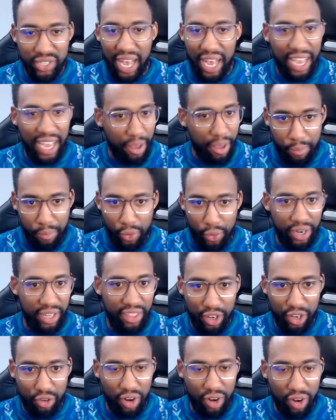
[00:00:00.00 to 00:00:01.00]
I could put in the
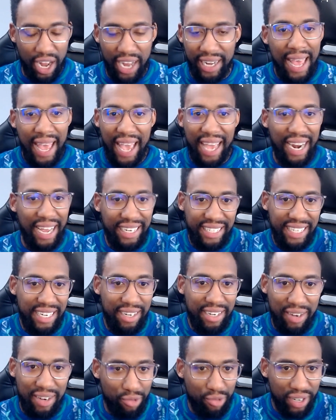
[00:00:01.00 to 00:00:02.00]
grind and I
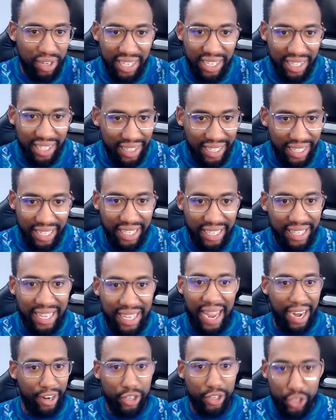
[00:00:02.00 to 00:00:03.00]
didn't really
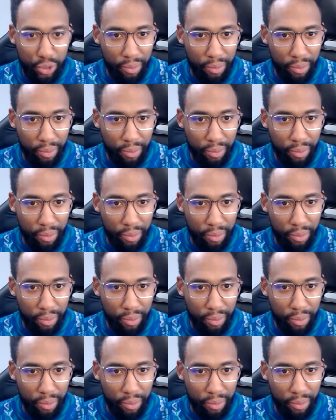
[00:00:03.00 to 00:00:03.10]
care too